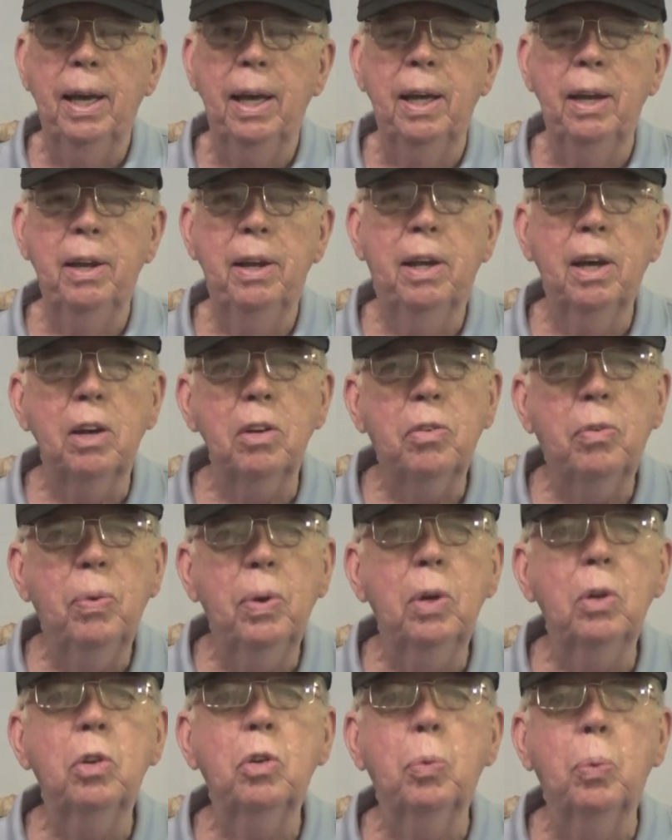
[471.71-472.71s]

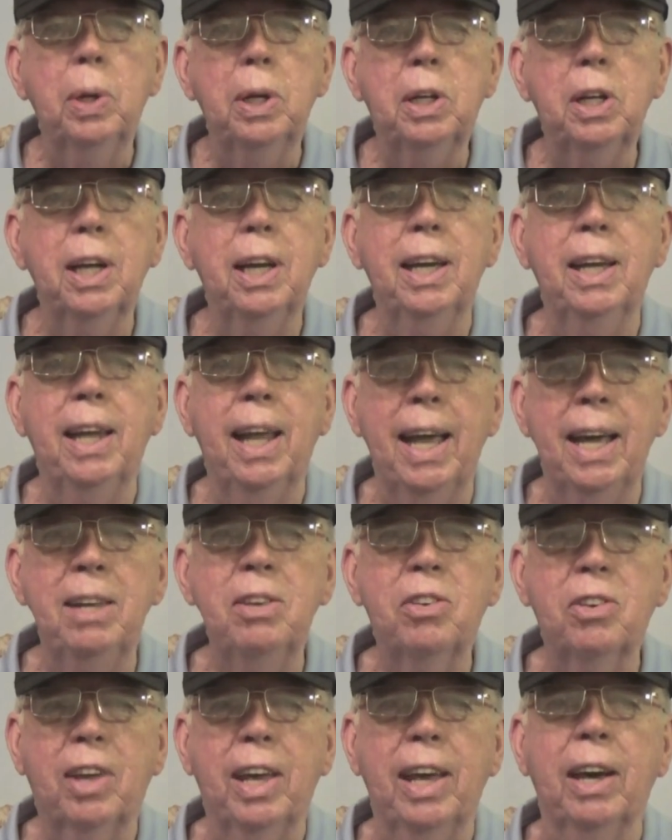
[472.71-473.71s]
industrial switching in
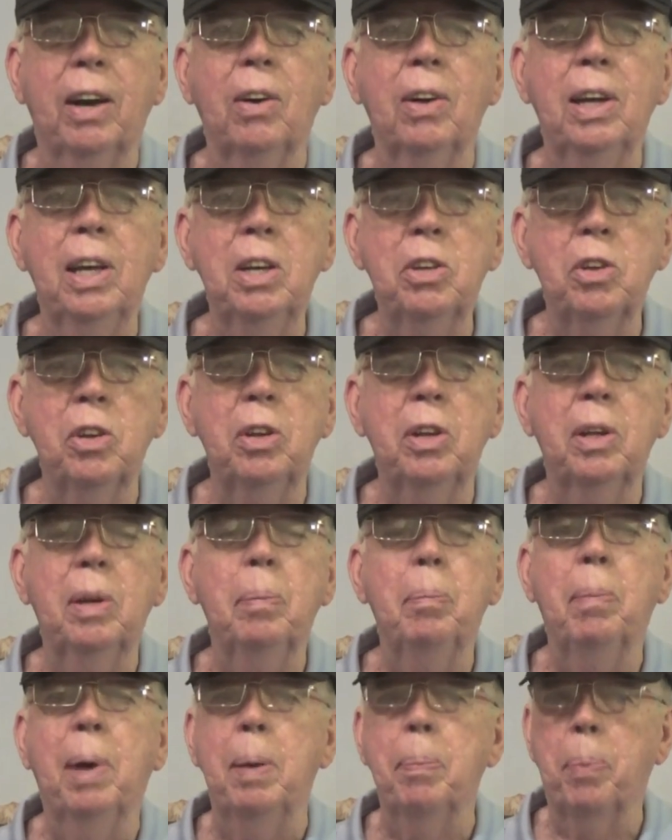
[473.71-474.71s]
N-scale isn't
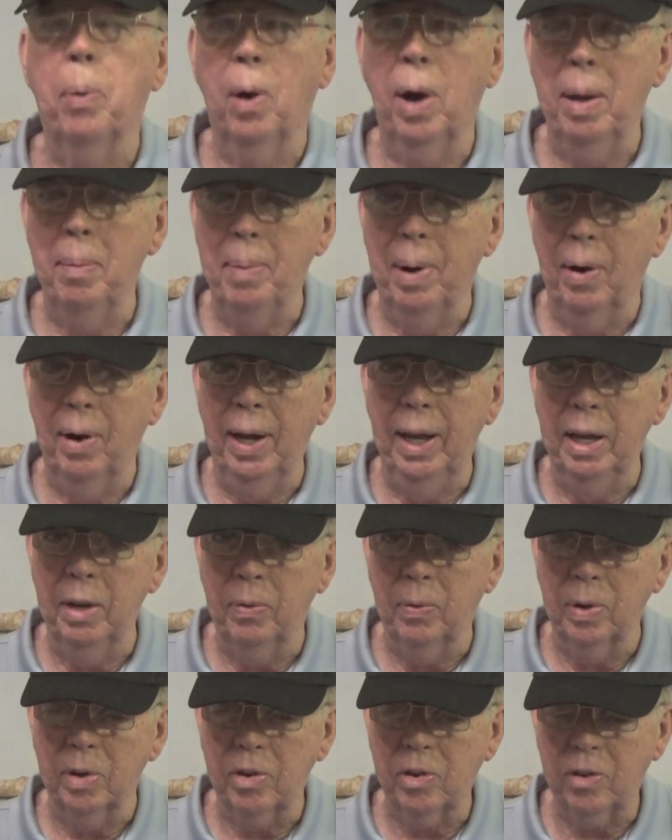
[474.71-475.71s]
my primary
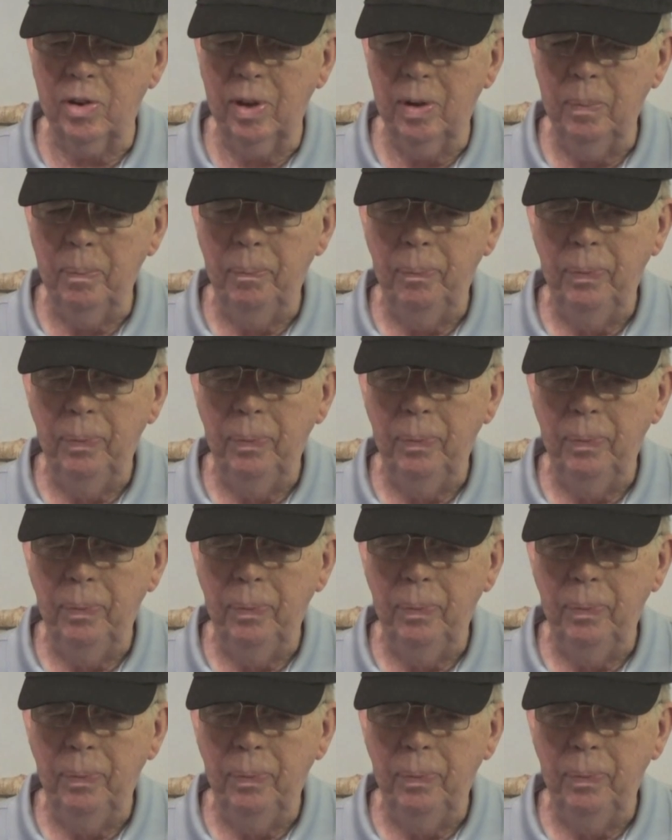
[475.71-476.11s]
interest.